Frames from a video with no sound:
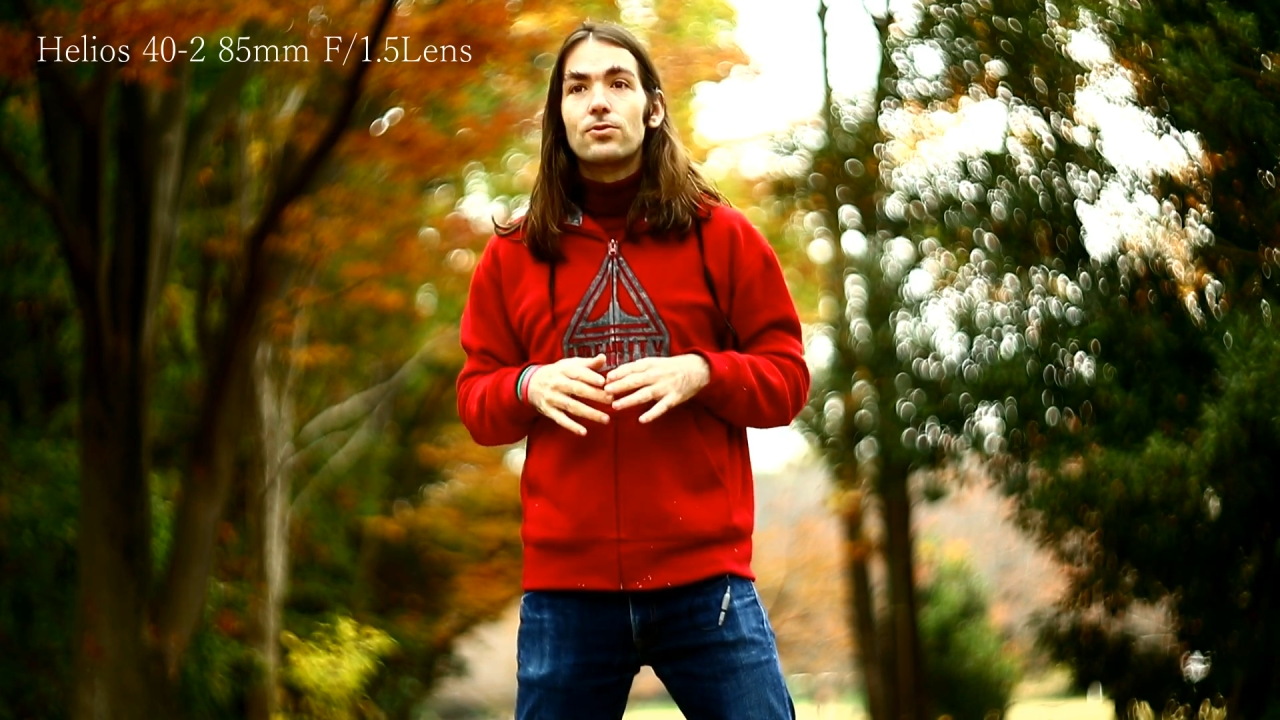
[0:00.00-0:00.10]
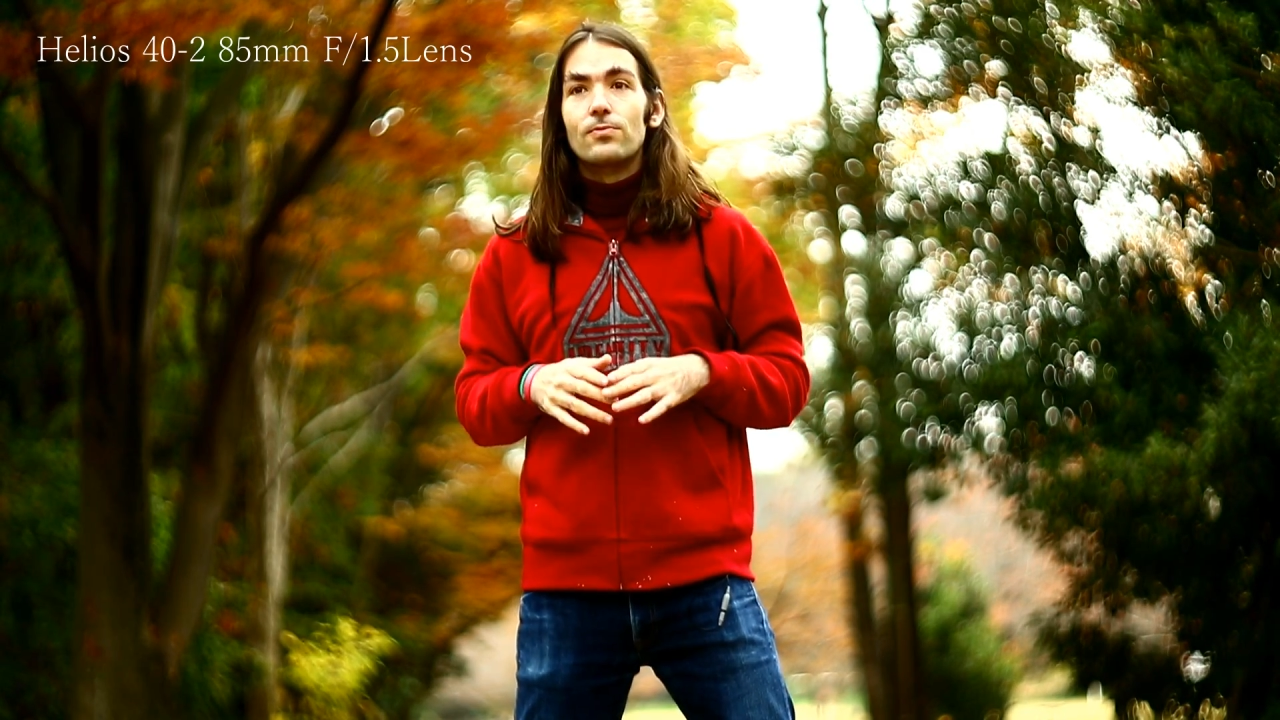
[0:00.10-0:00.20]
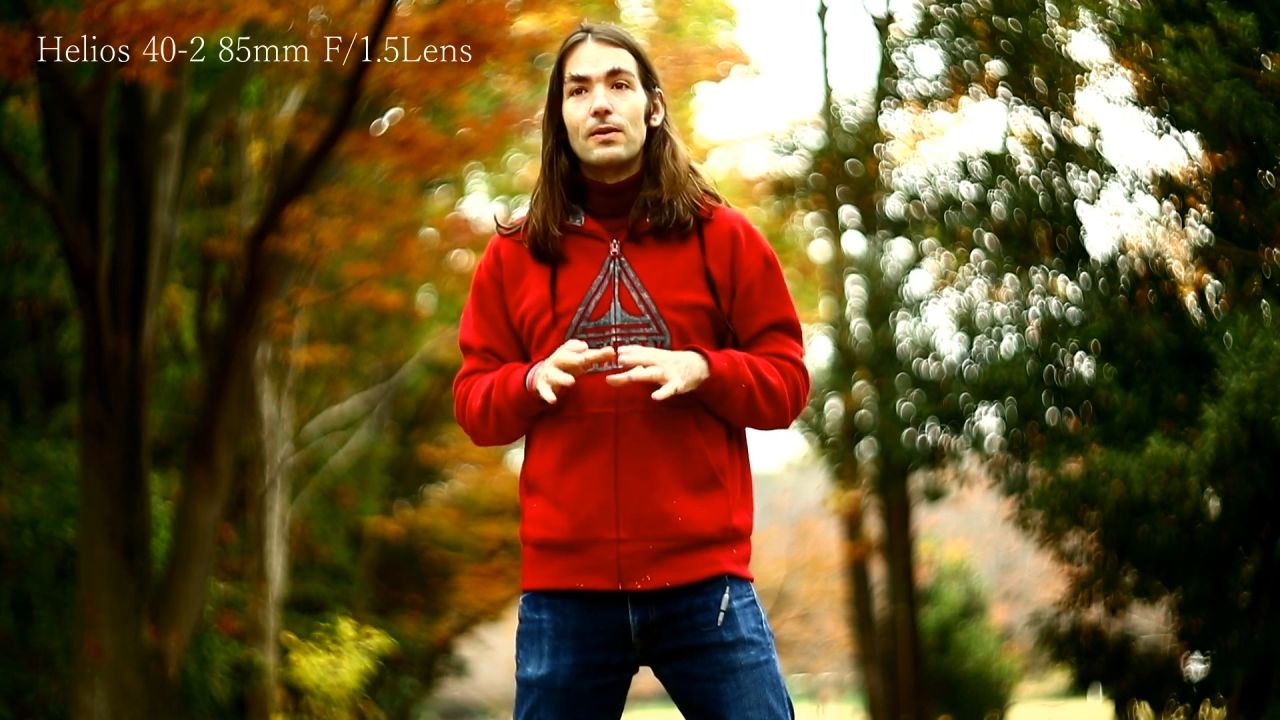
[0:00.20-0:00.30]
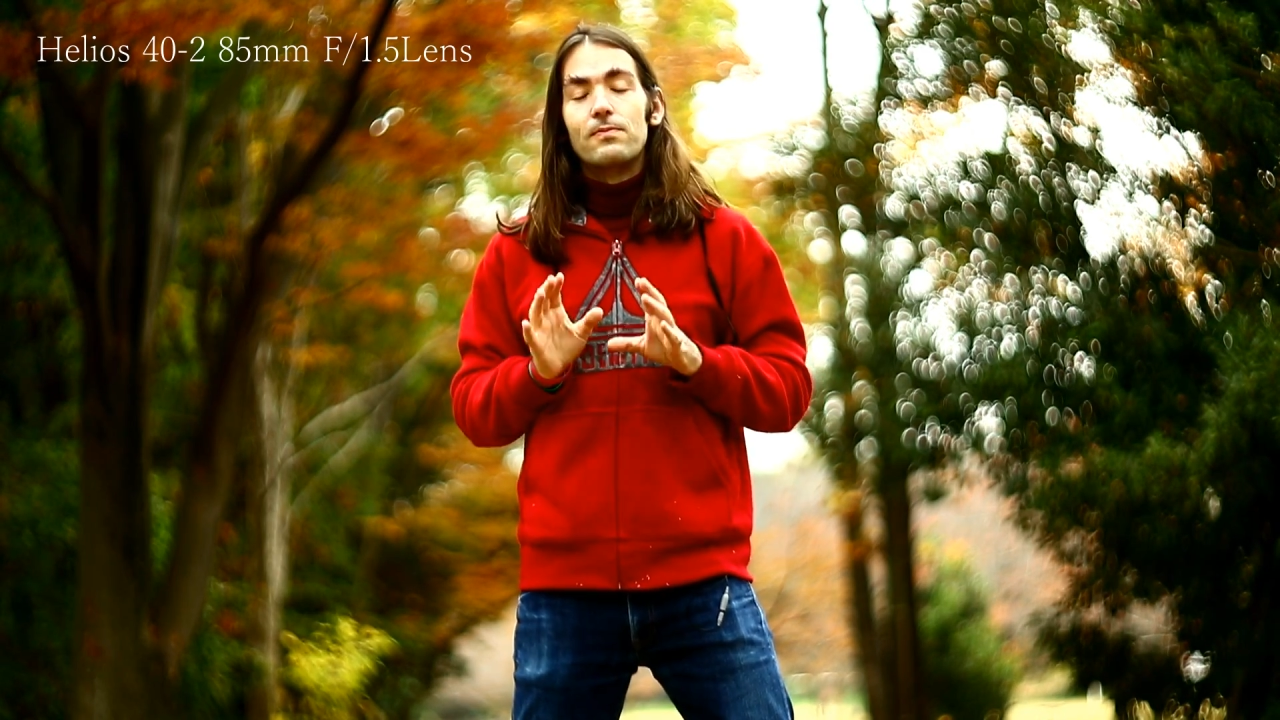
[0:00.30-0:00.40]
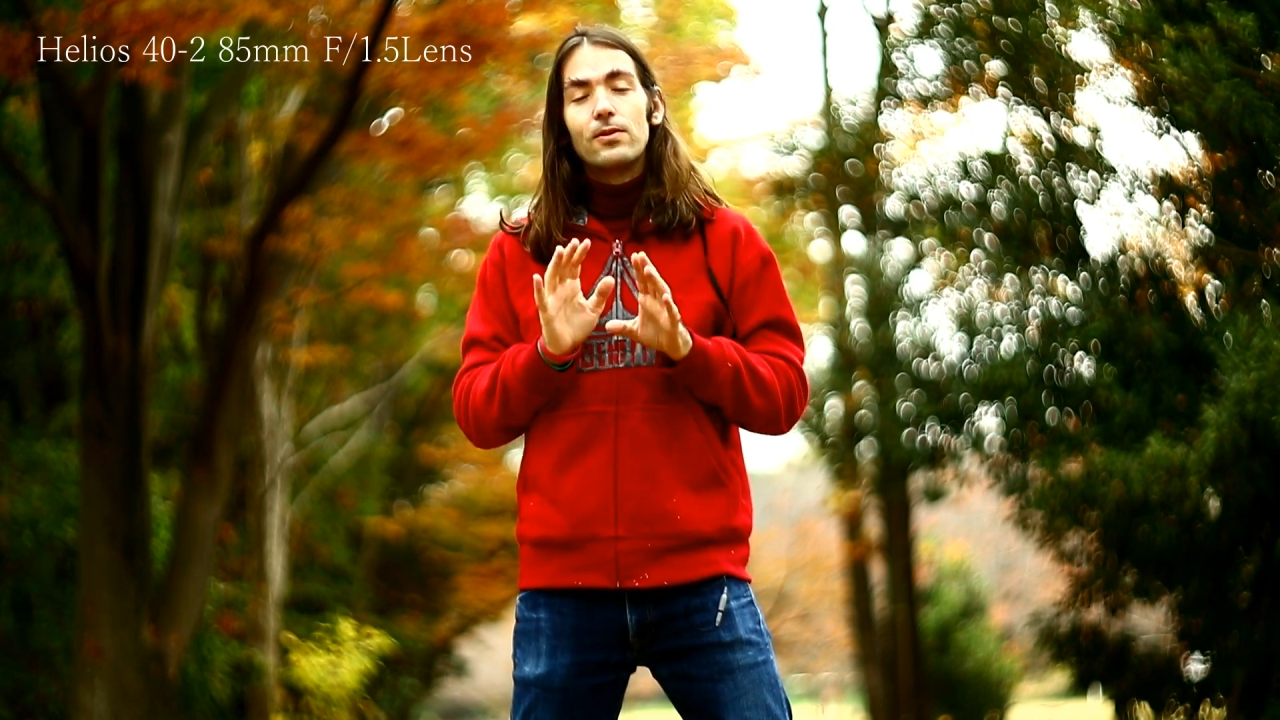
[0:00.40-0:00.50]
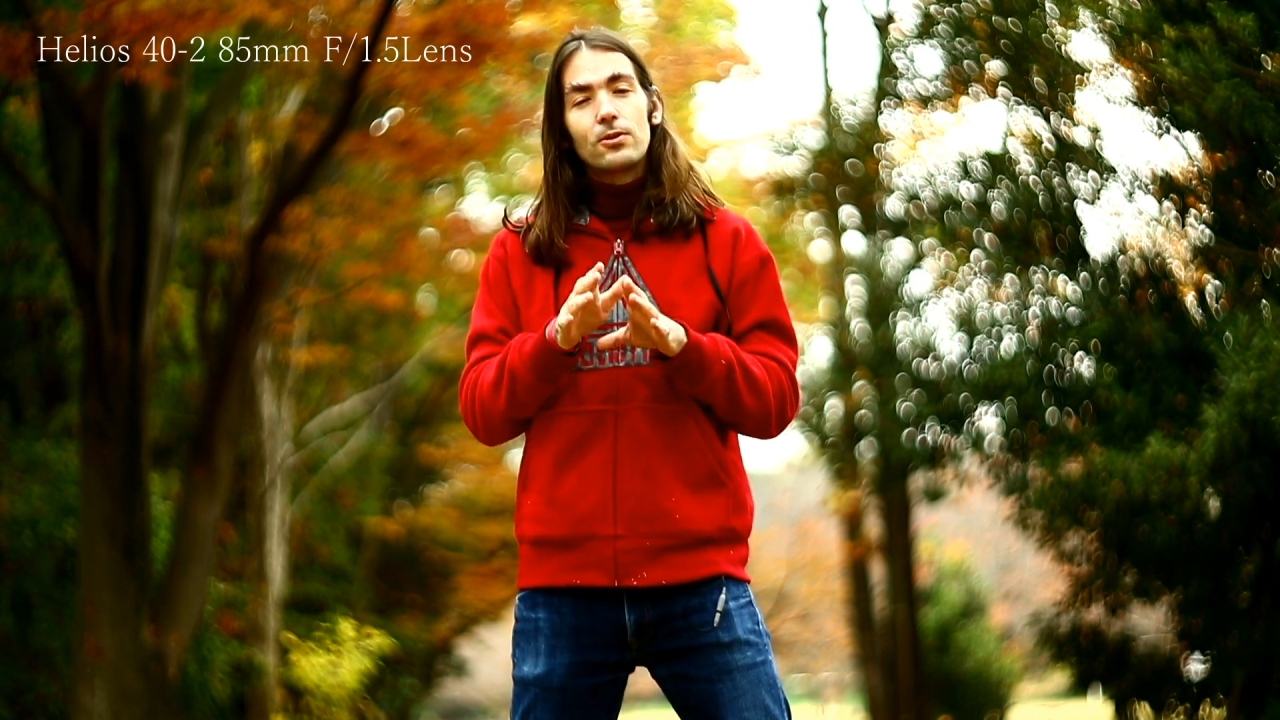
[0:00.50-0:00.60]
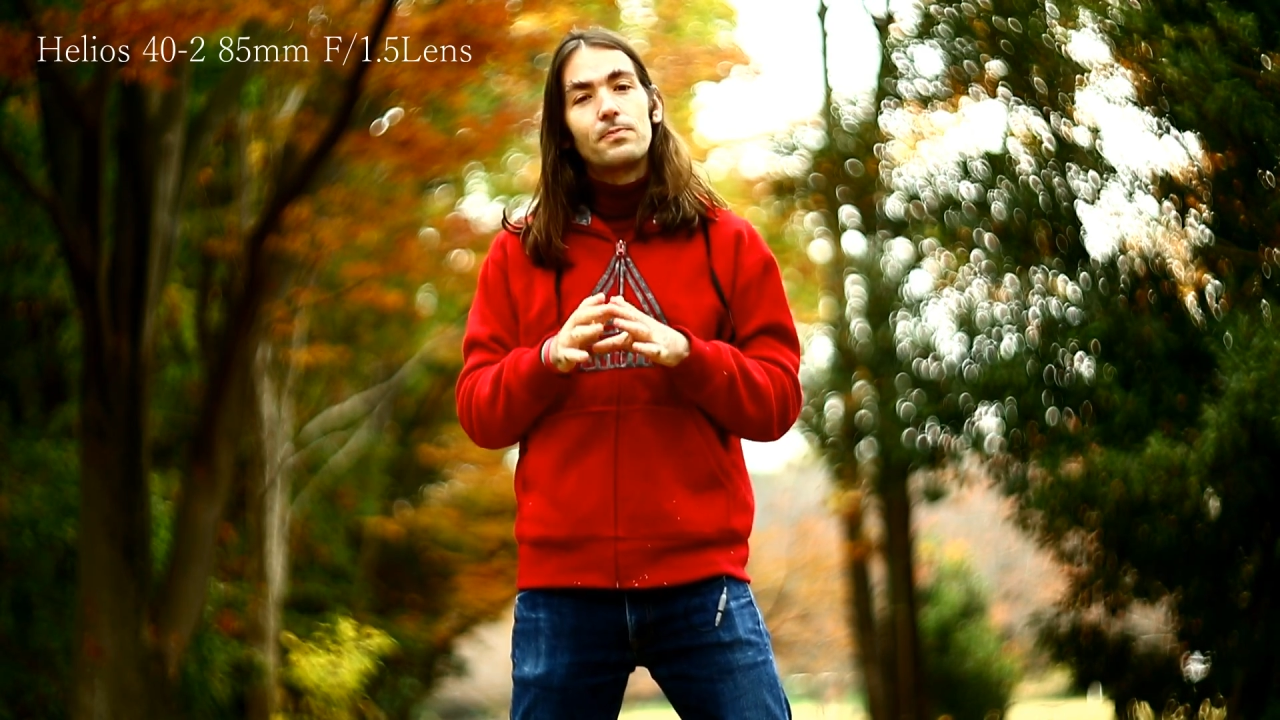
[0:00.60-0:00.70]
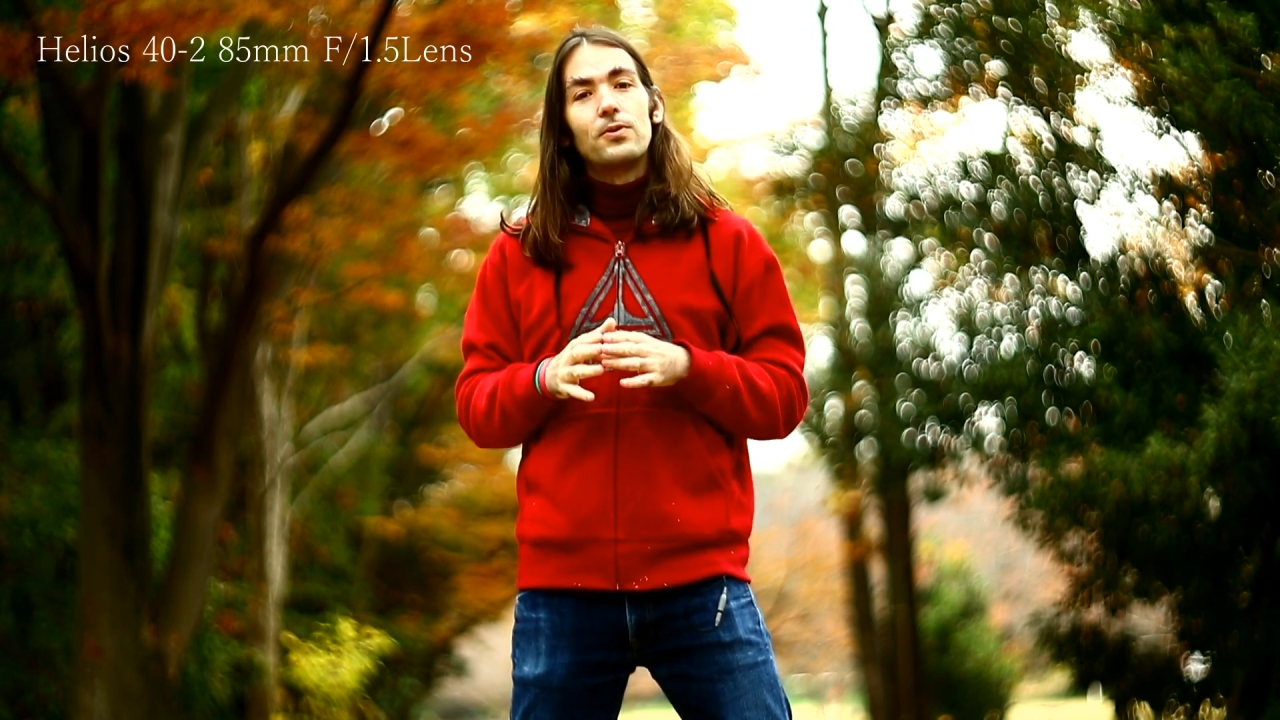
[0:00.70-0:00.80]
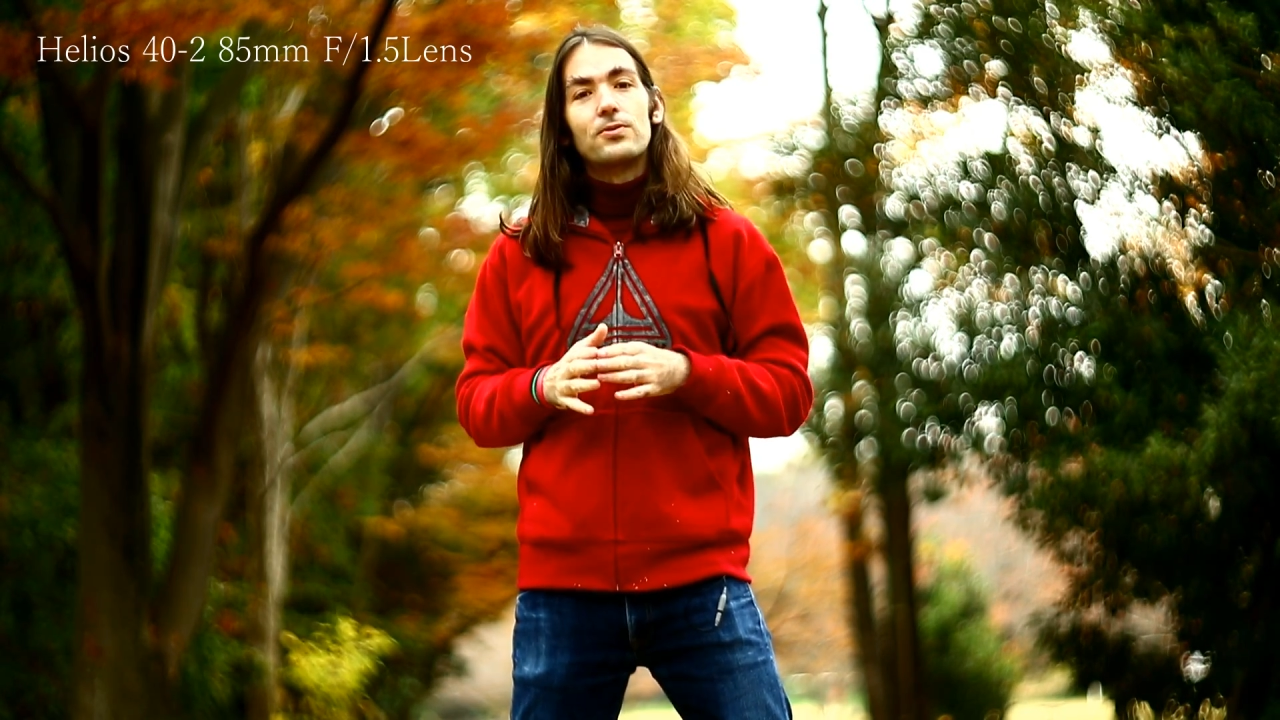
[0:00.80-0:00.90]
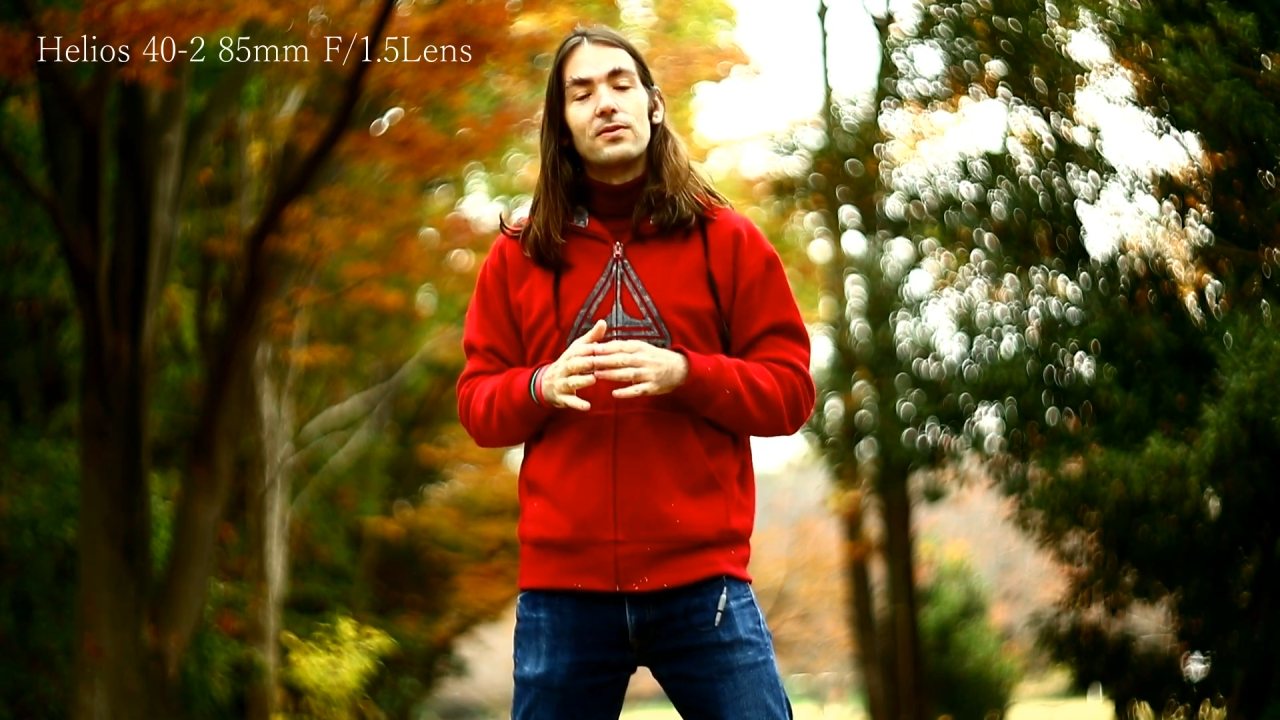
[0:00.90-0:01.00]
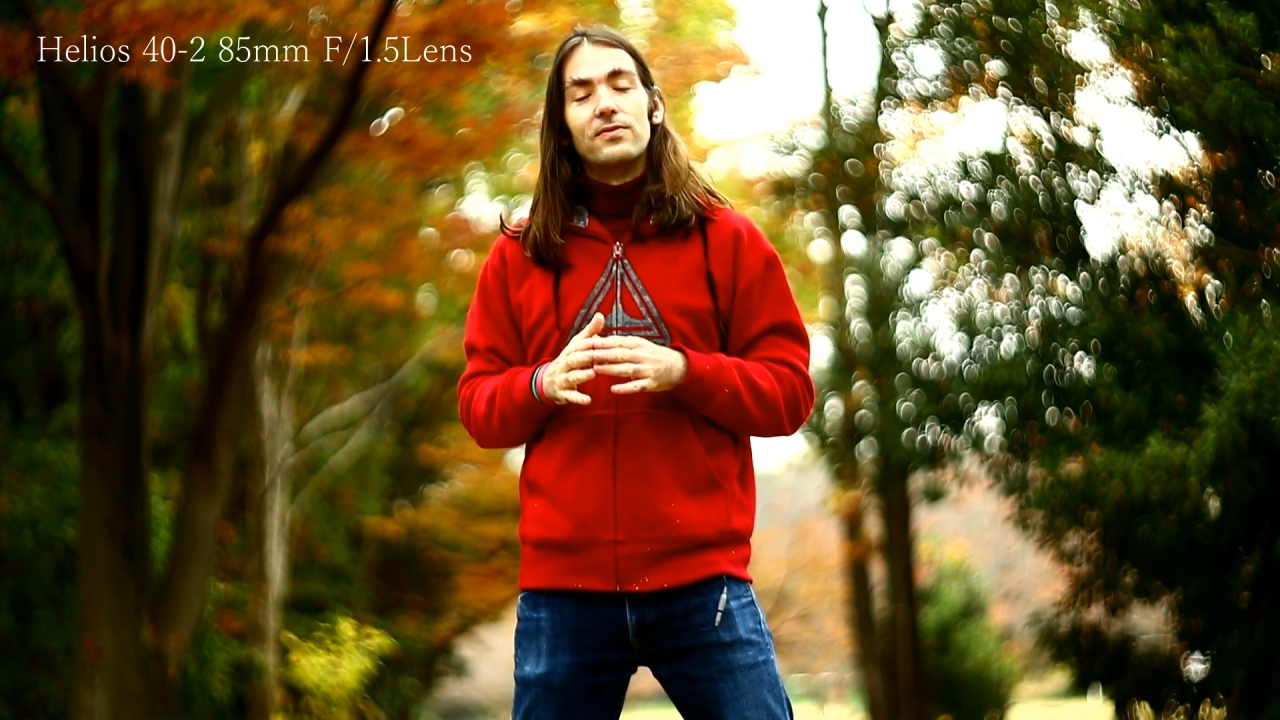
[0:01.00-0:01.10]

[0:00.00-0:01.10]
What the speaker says: to my blog post